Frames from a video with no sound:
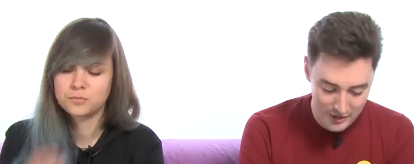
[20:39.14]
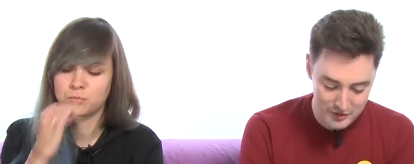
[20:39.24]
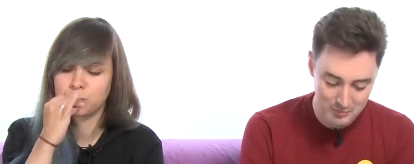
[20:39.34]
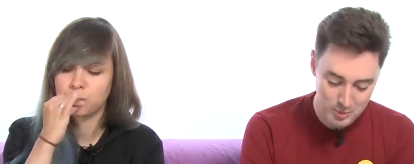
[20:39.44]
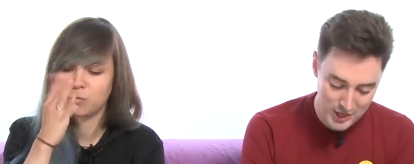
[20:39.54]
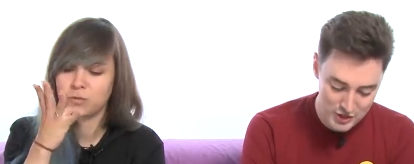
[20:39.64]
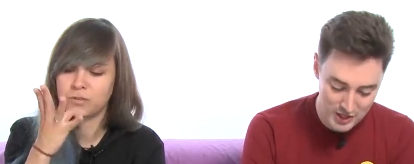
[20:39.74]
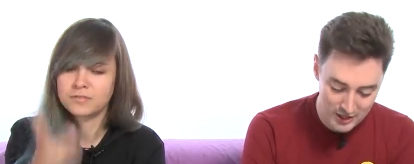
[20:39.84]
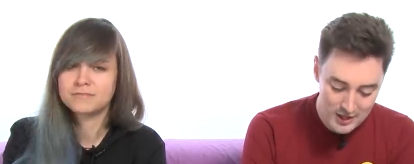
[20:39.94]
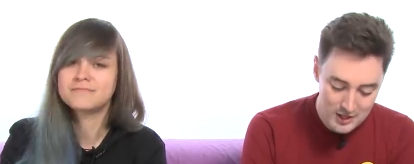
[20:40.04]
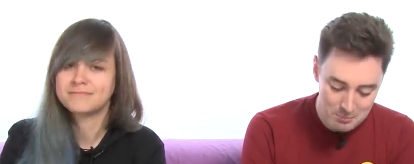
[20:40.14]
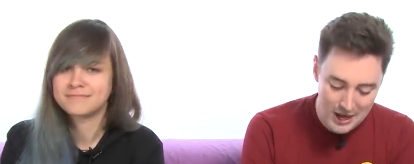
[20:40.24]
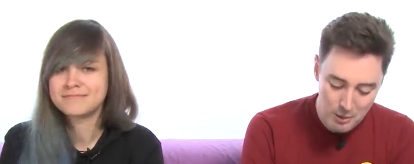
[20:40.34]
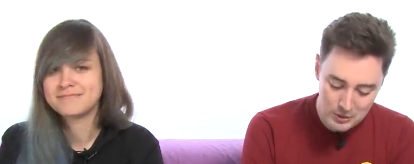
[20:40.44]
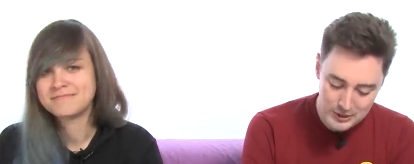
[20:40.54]
Speaker 1: under pressure. But
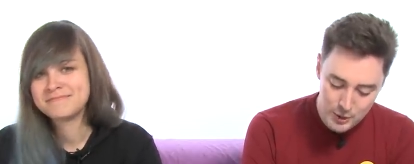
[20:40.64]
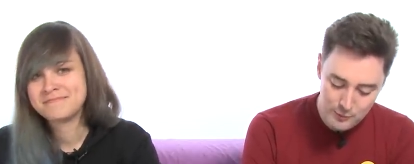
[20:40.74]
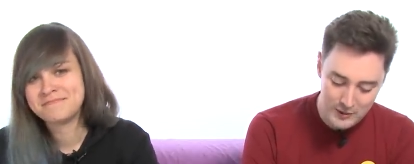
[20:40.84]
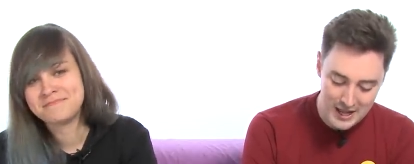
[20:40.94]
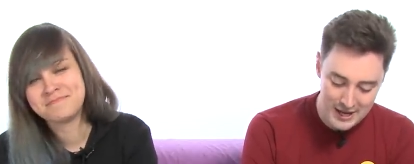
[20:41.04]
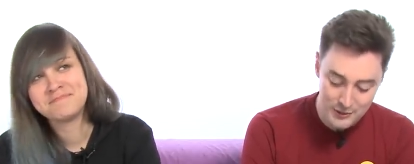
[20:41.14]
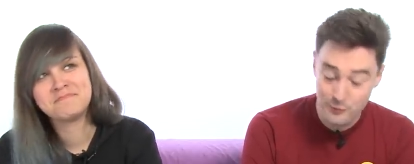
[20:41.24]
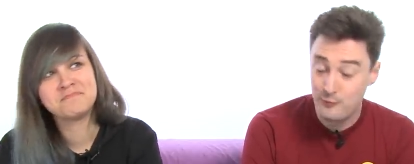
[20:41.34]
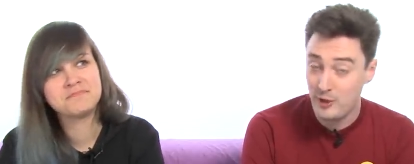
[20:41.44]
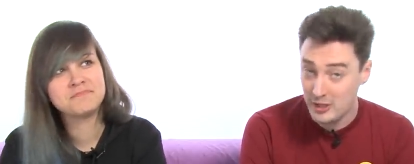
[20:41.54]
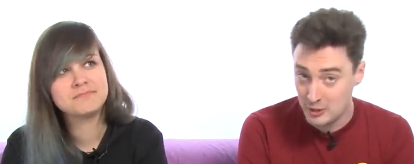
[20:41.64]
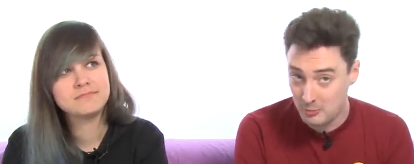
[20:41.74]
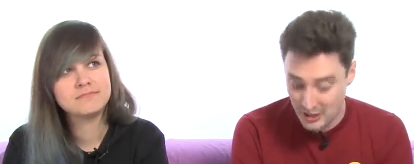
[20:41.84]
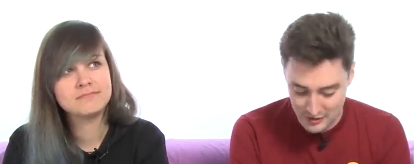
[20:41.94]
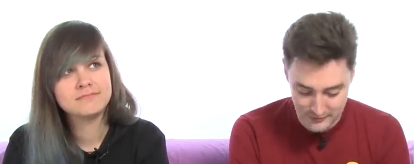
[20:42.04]
how will you fare in the final
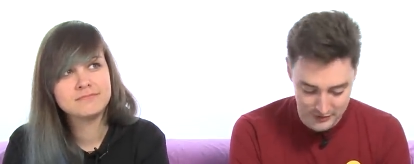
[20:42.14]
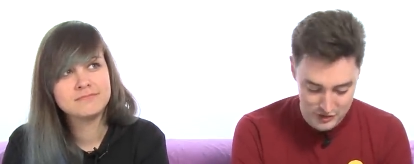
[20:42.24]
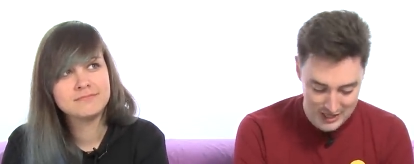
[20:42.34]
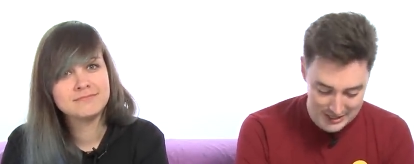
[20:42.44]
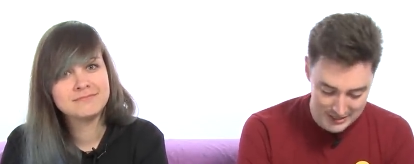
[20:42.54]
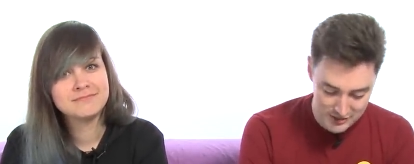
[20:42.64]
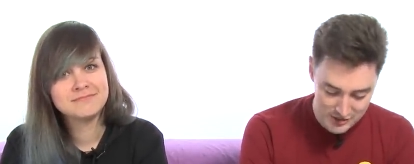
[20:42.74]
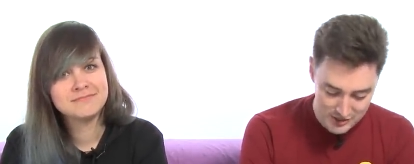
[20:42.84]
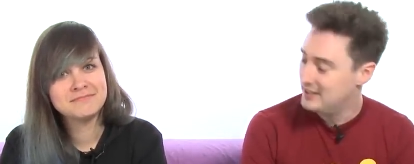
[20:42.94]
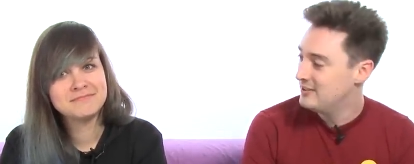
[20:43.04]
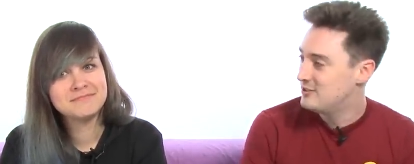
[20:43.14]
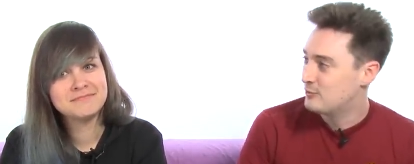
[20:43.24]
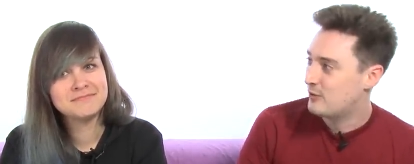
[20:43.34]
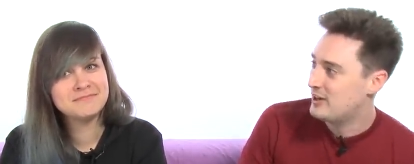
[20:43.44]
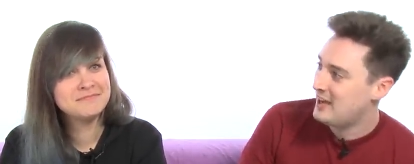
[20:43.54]
part of the challenge? Ellen, to
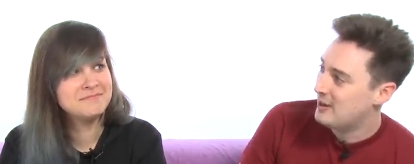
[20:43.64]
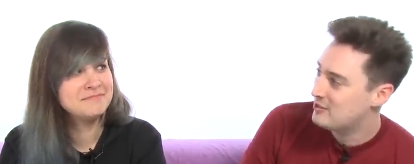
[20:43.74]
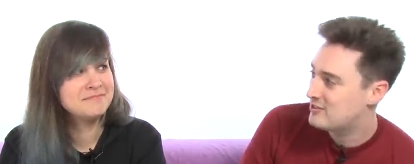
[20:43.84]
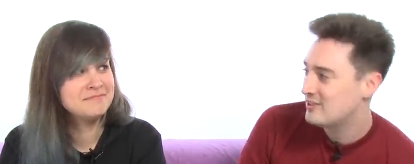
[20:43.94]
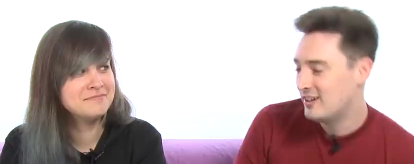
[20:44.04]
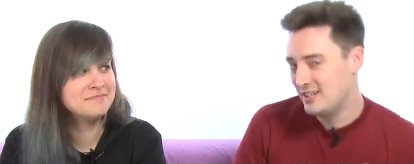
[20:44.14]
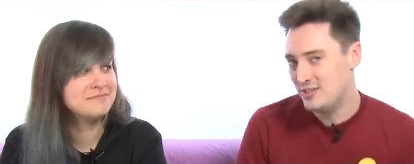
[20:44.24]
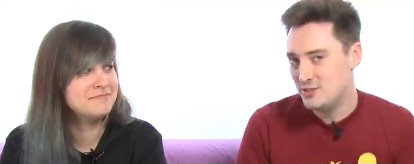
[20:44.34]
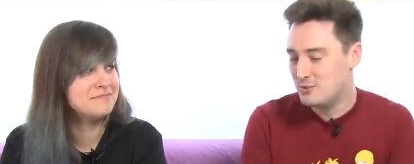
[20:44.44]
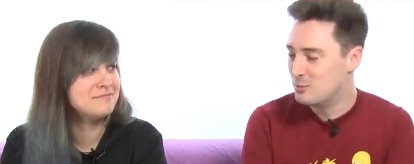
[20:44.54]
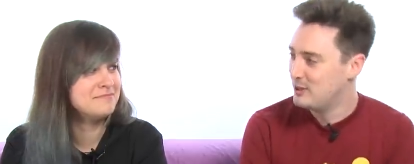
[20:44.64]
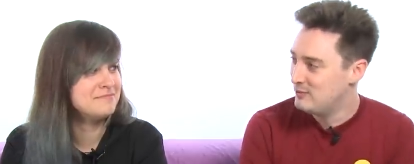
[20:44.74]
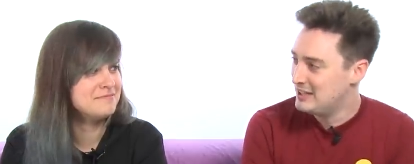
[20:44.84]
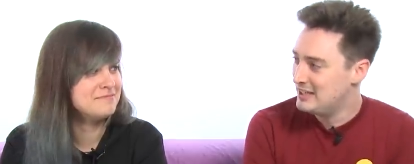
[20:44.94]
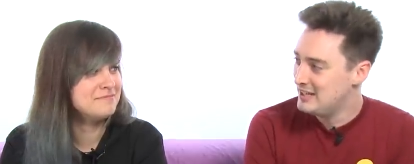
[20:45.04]
find out, I need you to
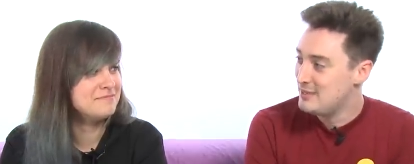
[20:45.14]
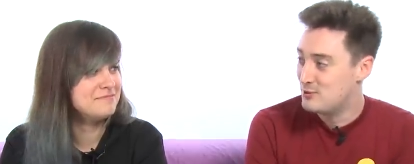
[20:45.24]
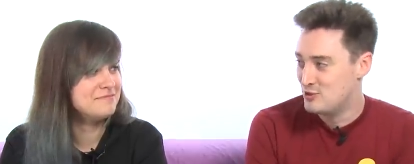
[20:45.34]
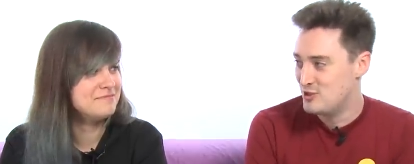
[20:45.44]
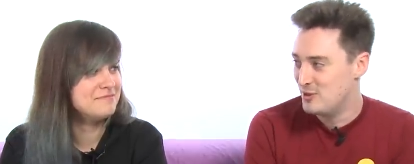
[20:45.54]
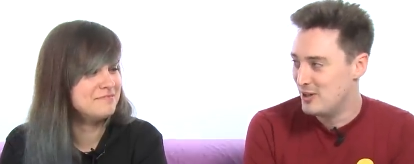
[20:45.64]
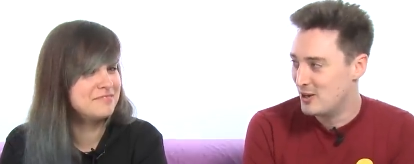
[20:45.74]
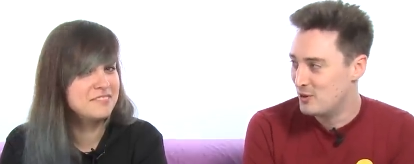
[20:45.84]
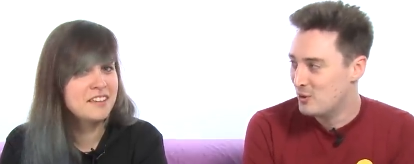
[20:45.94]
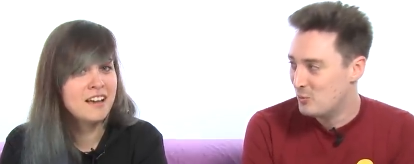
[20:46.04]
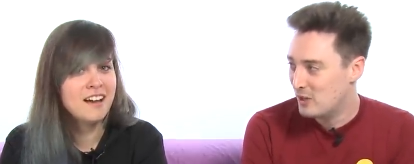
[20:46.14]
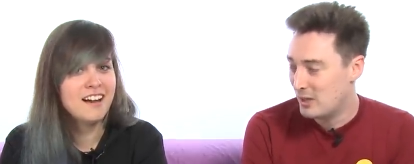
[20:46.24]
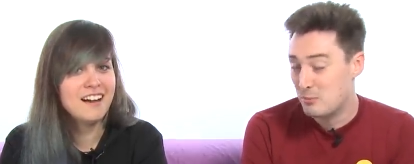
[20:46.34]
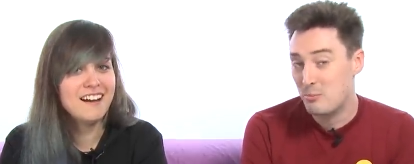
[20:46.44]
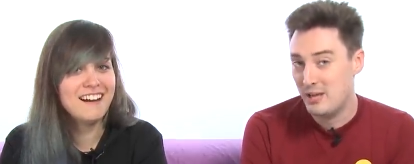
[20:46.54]
briefly leave the studio while I
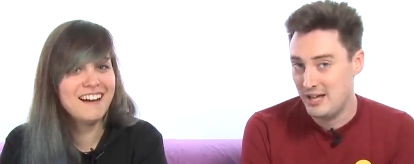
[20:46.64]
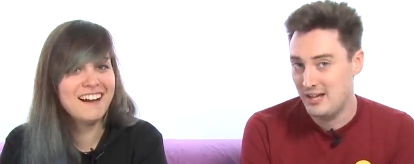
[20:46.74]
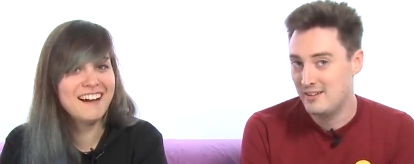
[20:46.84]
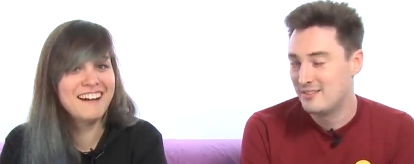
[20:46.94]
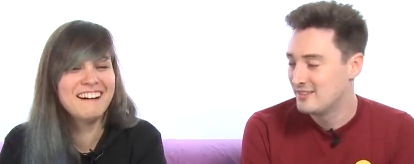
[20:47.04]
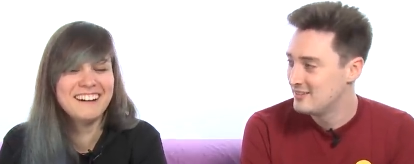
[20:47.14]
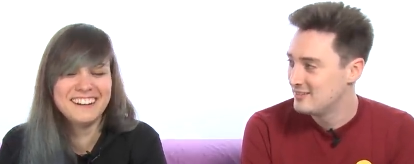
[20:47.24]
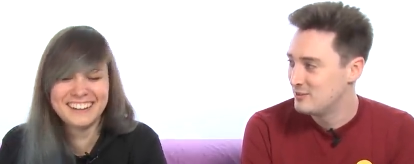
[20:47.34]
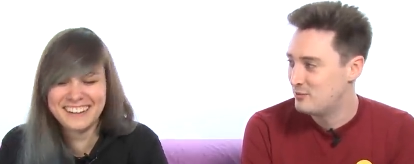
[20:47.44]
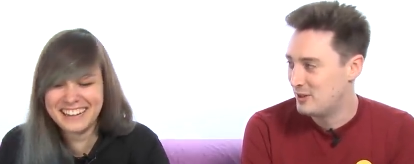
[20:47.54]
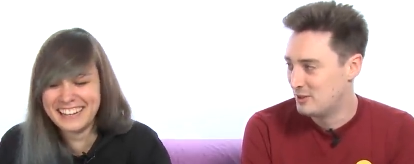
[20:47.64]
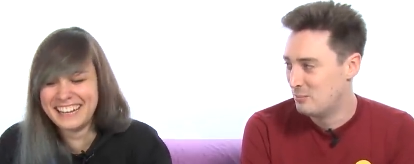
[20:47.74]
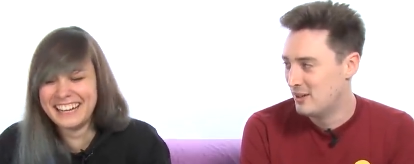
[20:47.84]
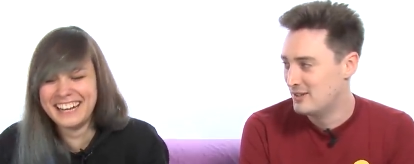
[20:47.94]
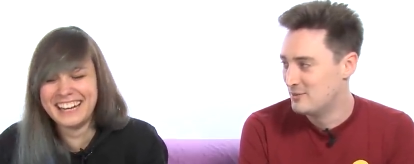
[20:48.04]
prepare the final
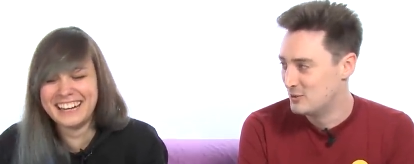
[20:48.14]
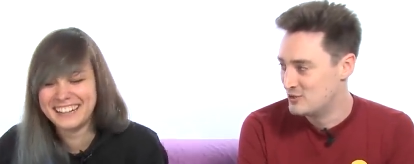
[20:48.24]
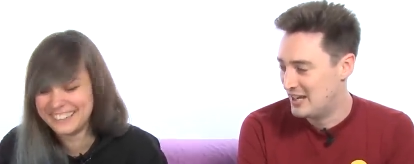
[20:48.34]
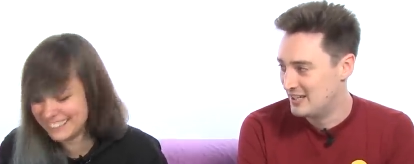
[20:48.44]
part of your oh